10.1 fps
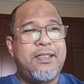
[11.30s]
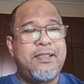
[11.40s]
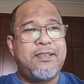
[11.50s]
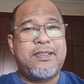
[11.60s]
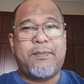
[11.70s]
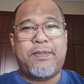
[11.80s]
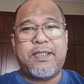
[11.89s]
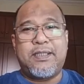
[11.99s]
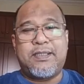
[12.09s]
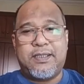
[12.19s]

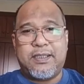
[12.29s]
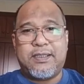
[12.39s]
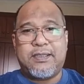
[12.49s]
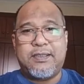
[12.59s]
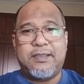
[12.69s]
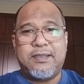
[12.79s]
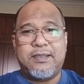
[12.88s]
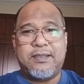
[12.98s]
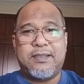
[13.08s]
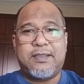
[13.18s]
chapter 6.
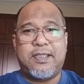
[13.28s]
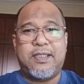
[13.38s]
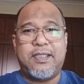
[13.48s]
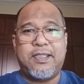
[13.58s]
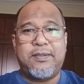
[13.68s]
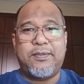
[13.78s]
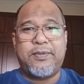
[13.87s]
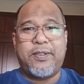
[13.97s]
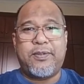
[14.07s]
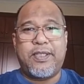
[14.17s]
Still,
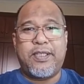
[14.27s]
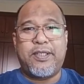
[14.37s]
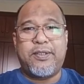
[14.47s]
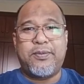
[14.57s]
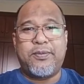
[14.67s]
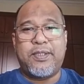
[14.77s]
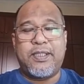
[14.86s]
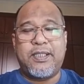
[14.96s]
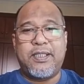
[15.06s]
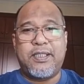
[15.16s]
we're looking into
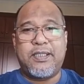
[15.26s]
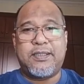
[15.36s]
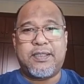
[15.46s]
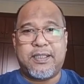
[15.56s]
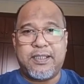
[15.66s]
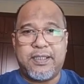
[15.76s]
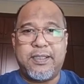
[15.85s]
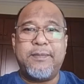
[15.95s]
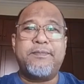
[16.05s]
the strategy.